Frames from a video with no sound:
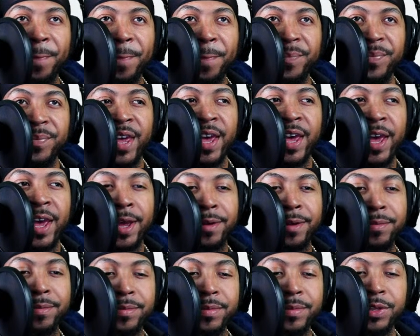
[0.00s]

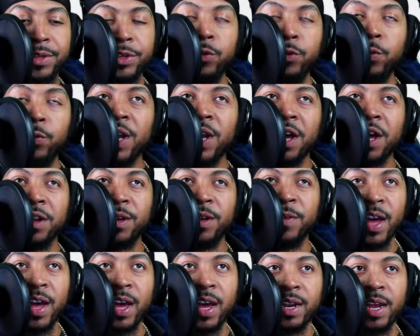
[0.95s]
that you went on and
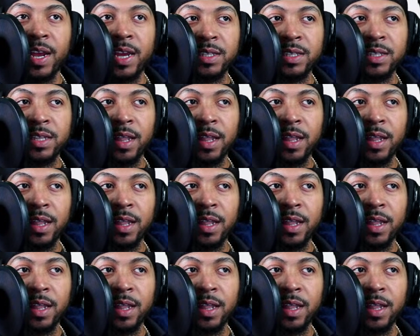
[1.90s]
financed the